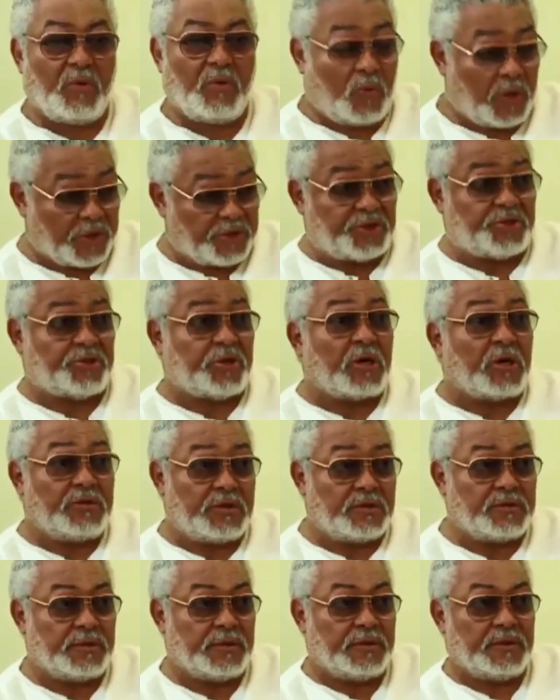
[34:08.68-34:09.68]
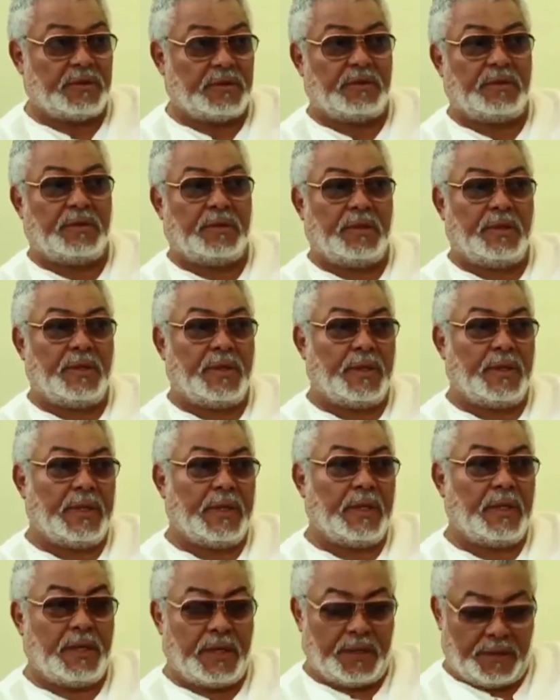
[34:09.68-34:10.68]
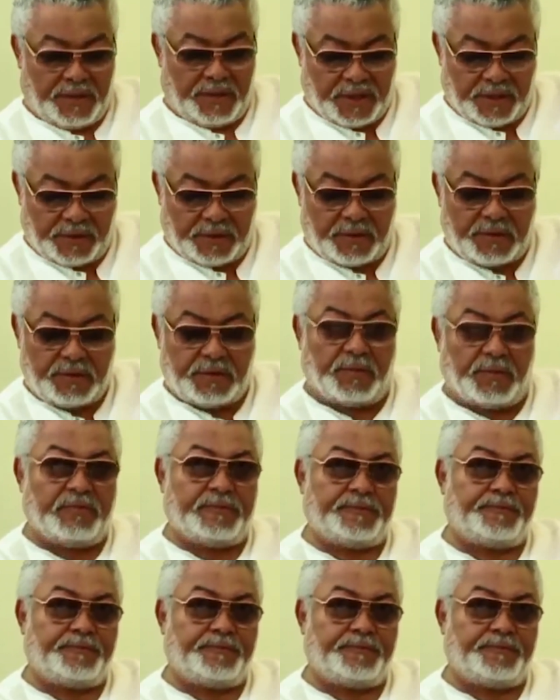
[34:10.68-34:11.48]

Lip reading: was shot and killed